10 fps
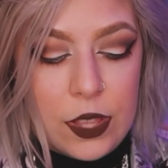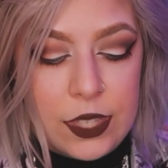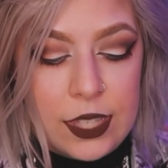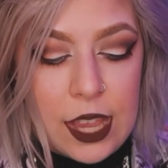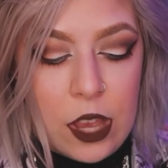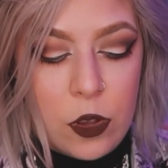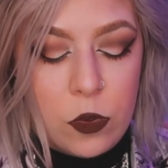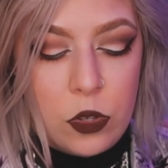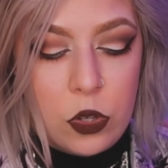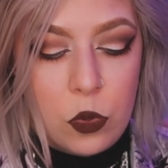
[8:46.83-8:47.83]

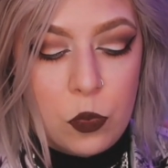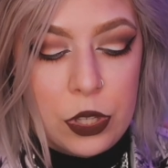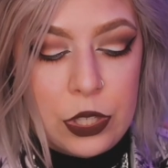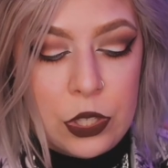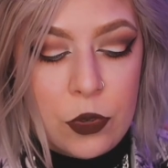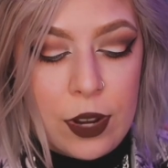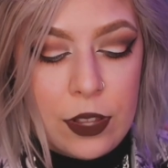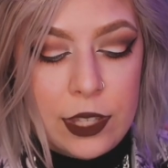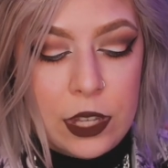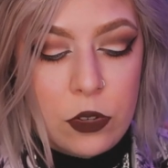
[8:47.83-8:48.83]
sound was
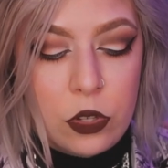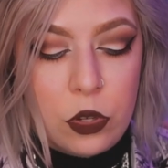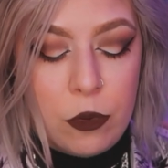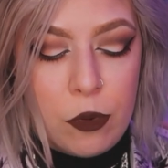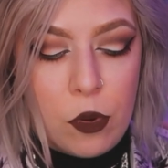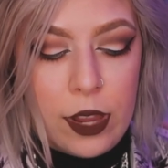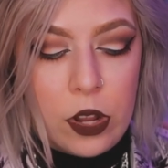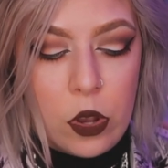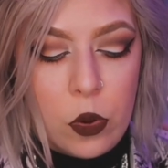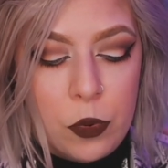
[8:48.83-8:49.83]
surround sound
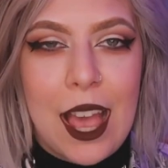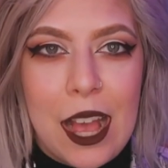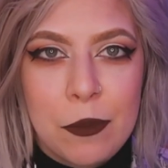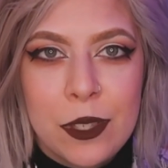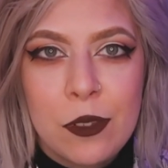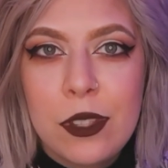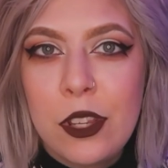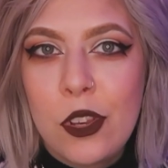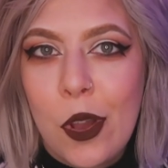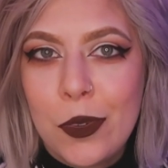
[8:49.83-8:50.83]
2.0. Absolutely
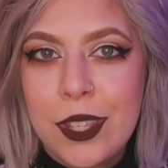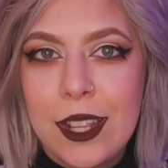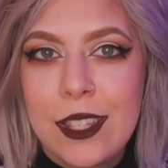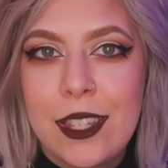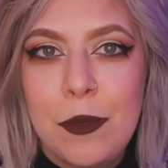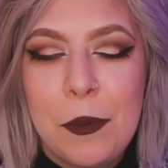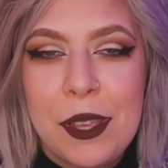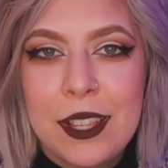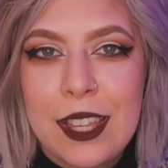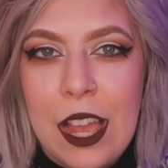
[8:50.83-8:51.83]
no sense to me
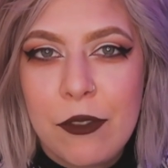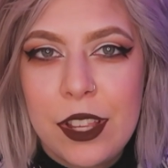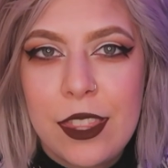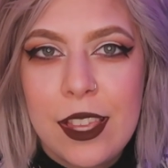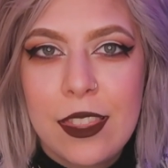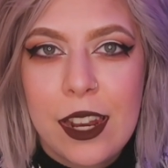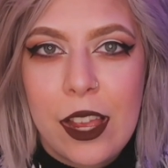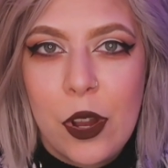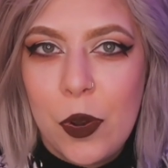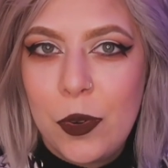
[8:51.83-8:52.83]
because everything that
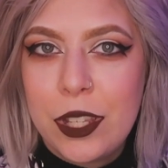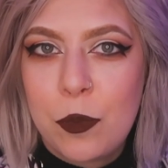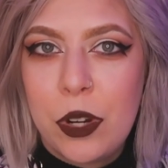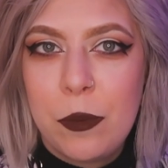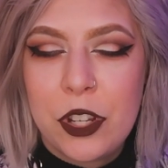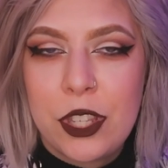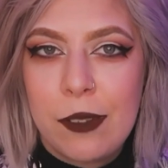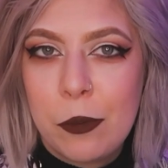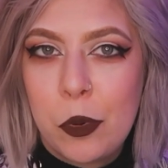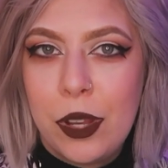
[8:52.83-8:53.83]
I own is pretty much
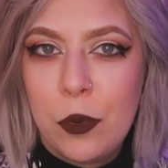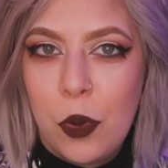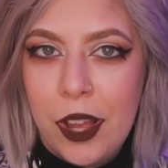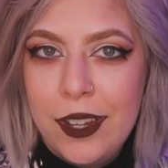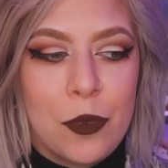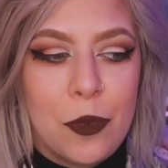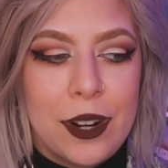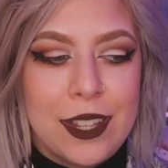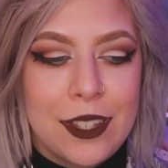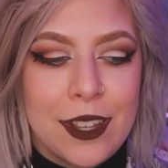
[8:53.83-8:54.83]
7.1. But
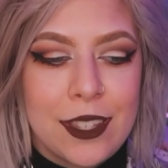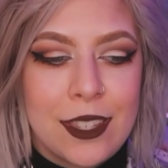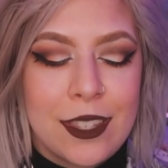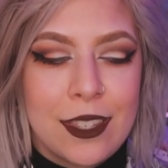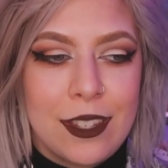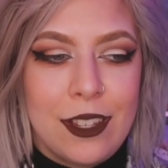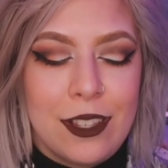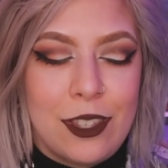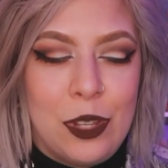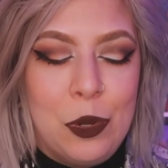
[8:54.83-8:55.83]
when I saw
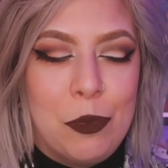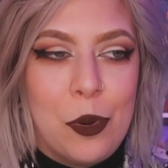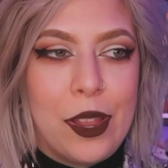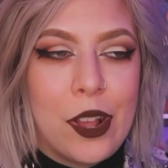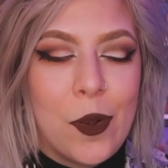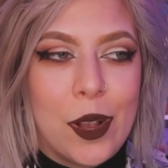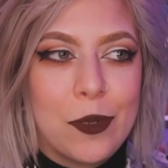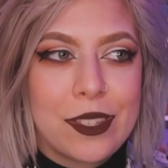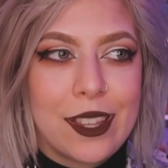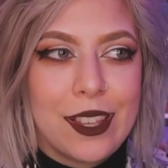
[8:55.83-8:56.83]
2.0, I
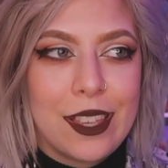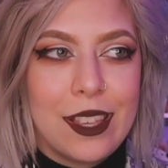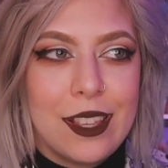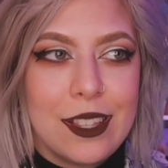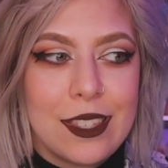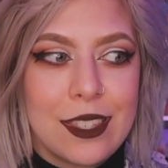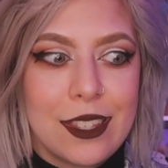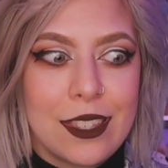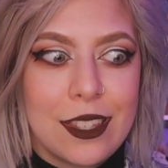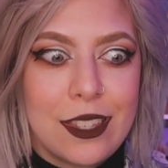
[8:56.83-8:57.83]
was like, is
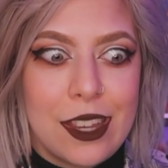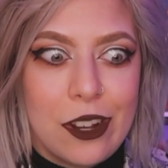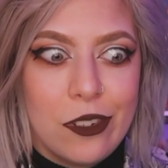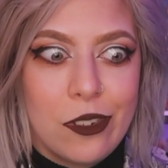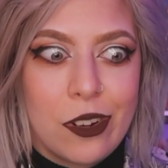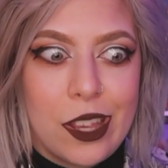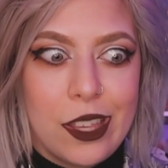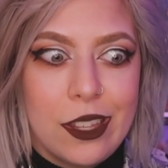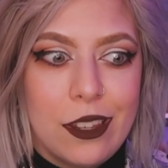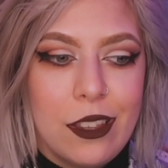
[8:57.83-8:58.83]
this a
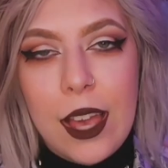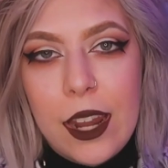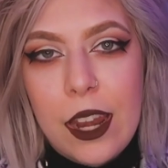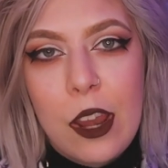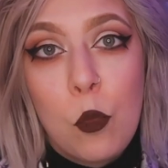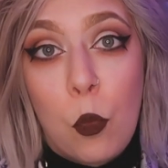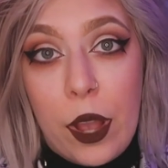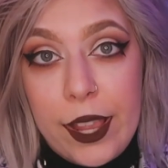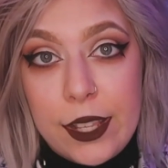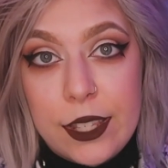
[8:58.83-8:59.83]
downgrade? I got it in
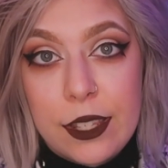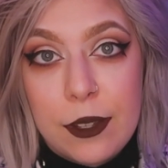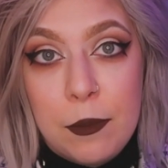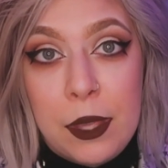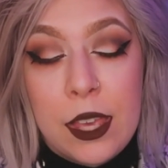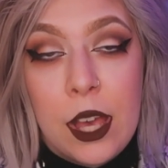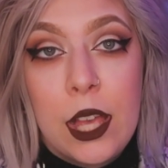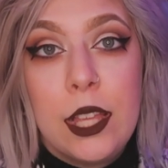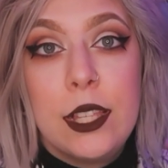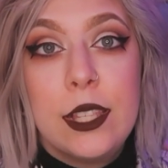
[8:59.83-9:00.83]
white
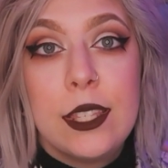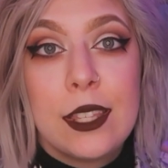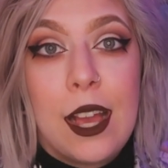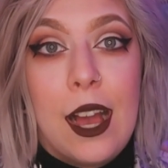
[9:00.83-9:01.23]
because